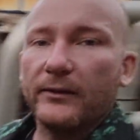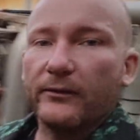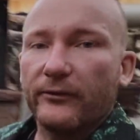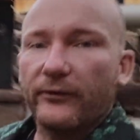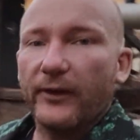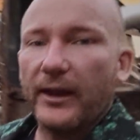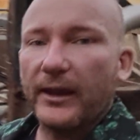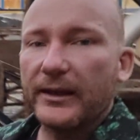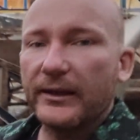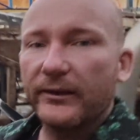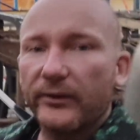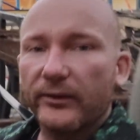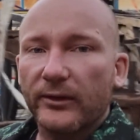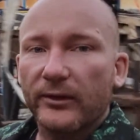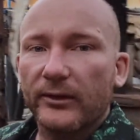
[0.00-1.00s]

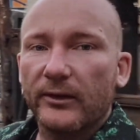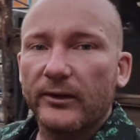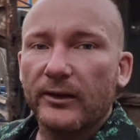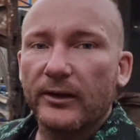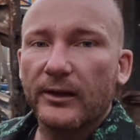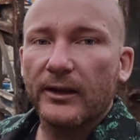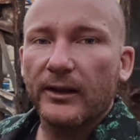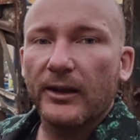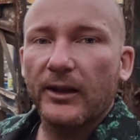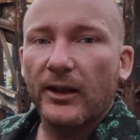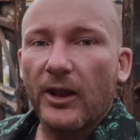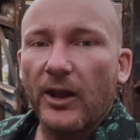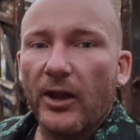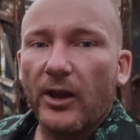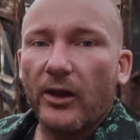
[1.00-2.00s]
phase
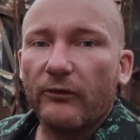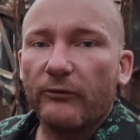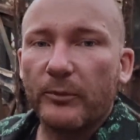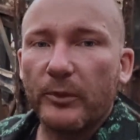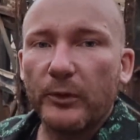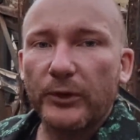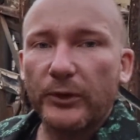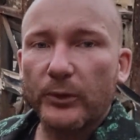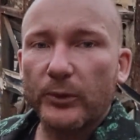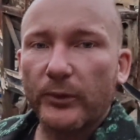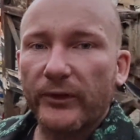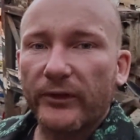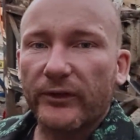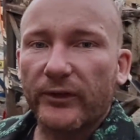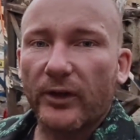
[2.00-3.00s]
of building all
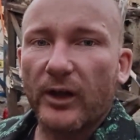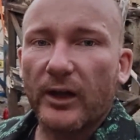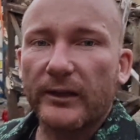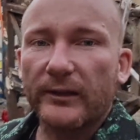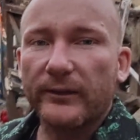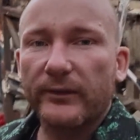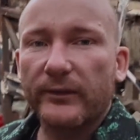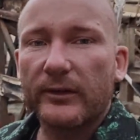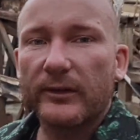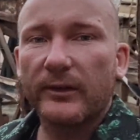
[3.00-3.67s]
the sides.